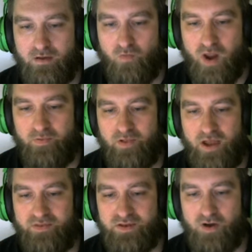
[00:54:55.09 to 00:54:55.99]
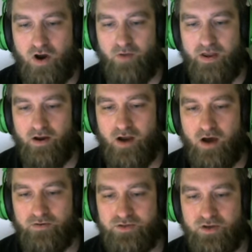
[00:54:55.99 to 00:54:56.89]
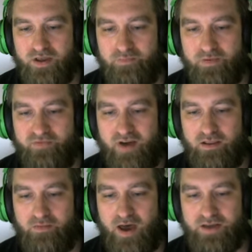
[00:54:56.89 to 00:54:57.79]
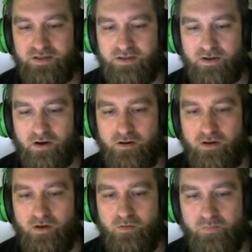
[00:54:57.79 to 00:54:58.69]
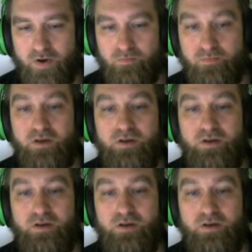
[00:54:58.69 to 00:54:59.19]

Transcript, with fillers: When I played this card right here out, so he finally passes the turn. Boom.